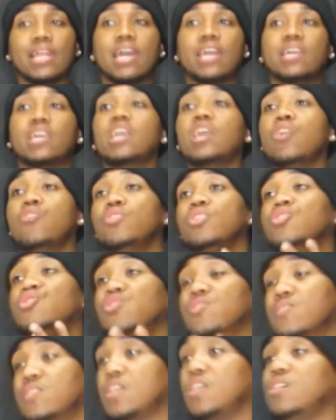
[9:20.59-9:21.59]
Like, Karen and
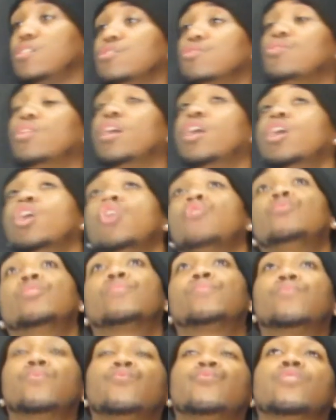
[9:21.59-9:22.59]
Giselle
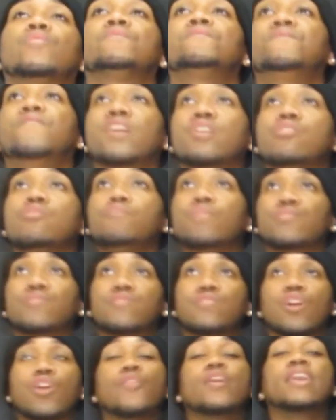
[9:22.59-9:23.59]
were very much
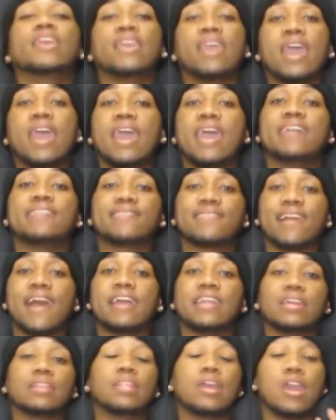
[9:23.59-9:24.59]
so
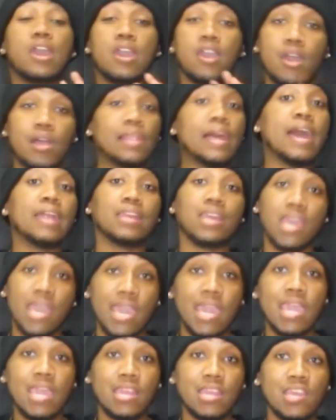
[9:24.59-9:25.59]
gaslighting the hell out of
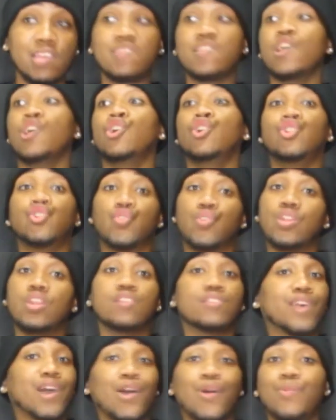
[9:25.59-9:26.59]
Candace during
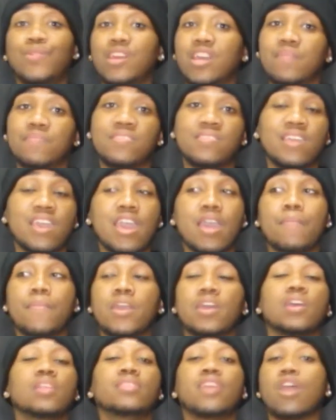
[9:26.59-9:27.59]
this whole damn
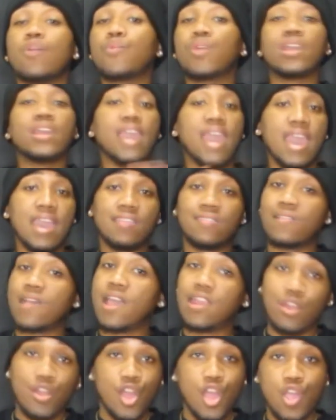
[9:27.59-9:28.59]
segment. They were
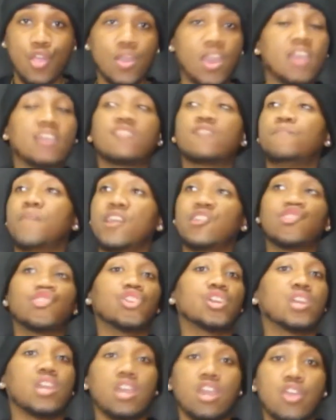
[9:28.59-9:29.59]
gaslighting her,
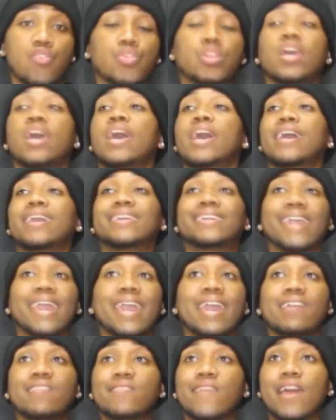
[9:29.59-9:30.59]
especially Karen.
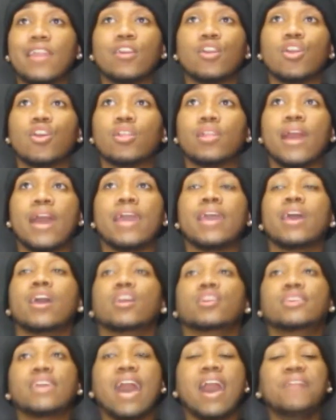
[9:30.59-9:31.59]
Gaslighting her, like,
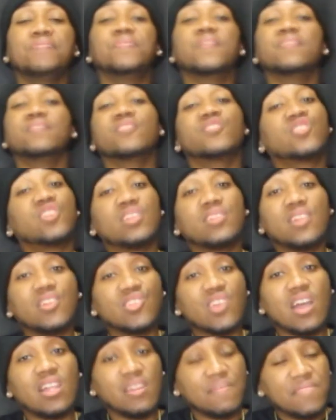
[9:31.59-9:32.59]
y'all think the shit
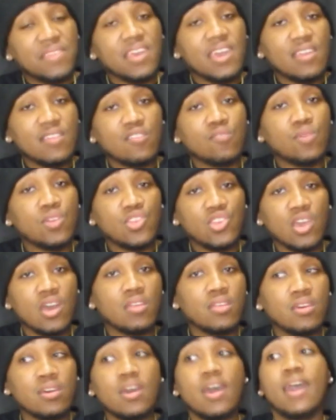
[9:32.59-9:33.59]
that y'all have said to each
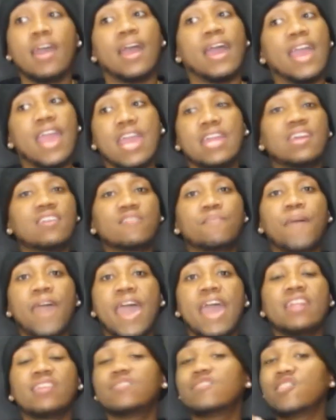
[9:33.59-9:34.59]
other ain't as
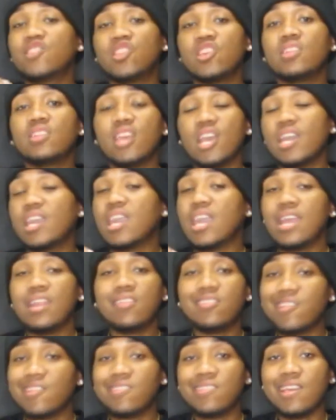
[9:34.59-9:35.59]
bad as the shit that
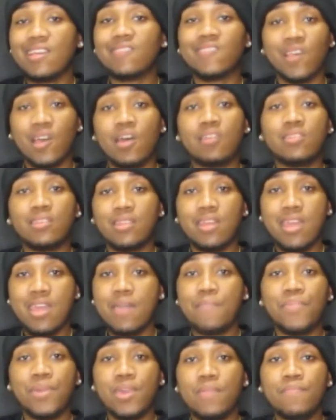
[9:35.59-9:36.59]
Candace has said to other
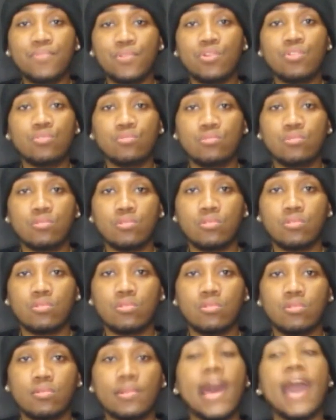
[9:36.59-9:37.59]
damn people?
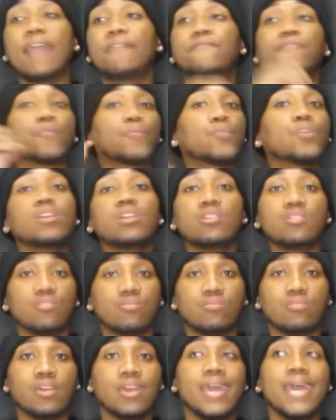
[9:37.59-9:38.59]
Like, for
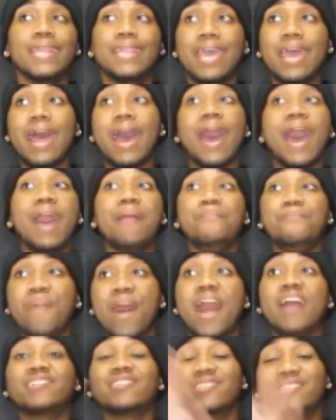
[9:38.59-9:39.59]
real. That hot
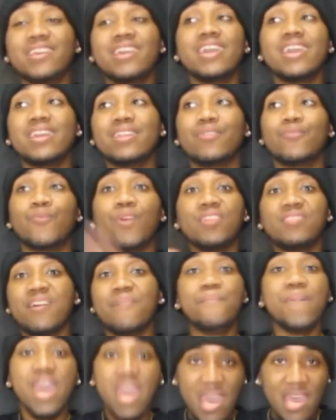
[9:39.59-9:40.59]
box shit was
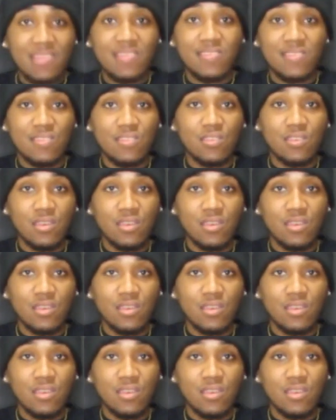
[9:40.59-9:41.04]
a mess.